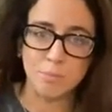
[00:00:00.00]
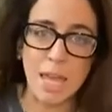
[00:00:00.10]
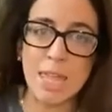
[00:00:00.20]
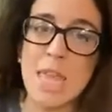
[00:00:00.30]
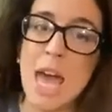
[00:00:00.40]

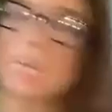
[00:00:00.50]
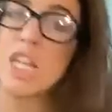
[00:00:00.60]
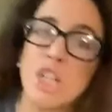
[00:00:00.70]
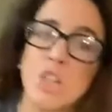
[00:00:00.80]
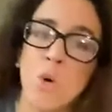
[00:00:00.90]
And then
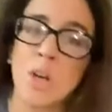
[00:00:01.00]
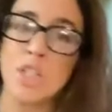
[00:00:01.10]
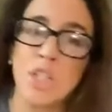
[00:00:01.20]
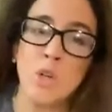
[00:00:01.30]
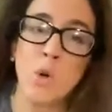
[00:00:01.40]
you're going
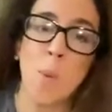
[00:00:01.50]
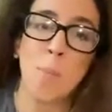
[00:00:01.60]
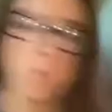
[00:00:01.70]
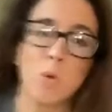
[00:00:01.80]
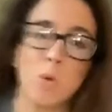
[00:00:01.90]
to
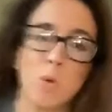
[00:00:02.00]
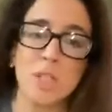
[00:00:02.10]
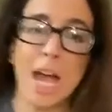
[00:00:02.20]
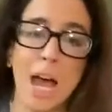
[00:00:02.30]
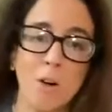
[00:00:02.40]
pull
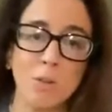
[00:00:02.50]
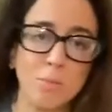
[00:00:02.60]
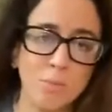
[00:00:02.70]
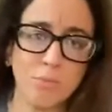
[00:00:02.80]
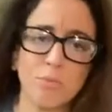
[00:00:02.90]
down
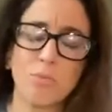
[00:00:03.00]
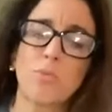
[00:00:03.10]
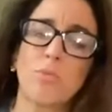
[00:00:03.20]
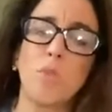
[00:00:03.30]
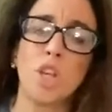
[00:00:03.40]

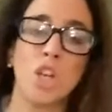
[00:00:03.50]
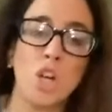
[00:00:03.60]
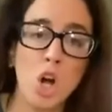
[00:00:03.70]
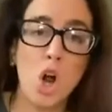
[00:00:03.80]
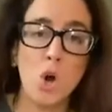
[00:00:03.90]

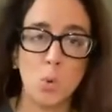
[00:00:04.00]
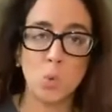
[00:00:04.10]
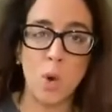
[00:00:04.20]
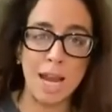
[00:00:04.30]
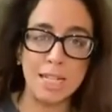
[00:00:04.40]
your
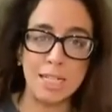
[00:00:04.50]
right,